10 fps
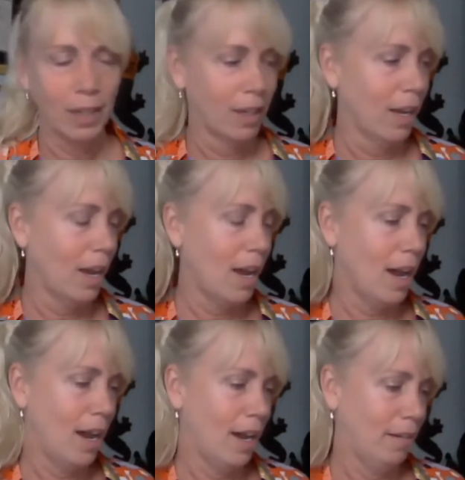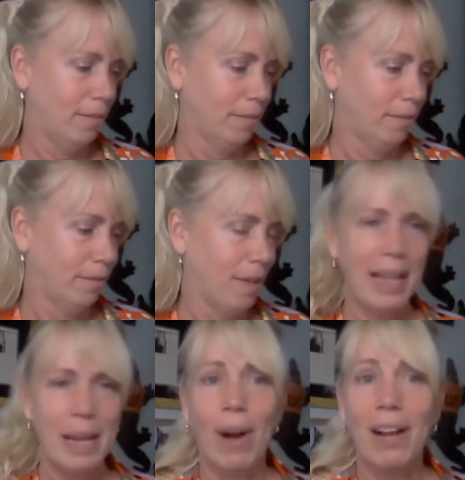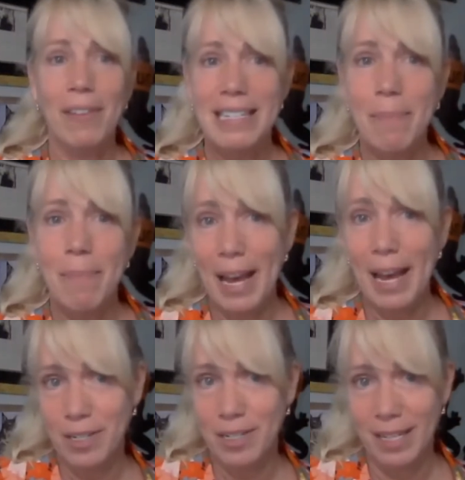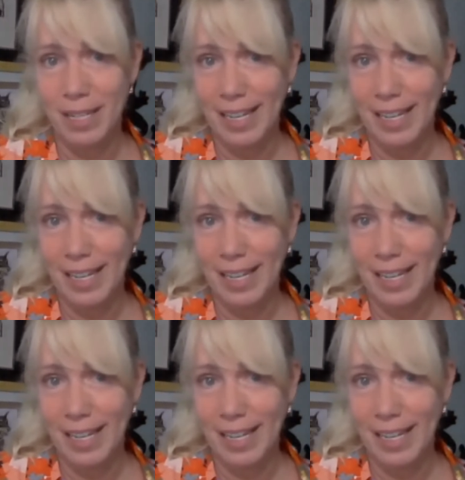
like breakfast in bed or something like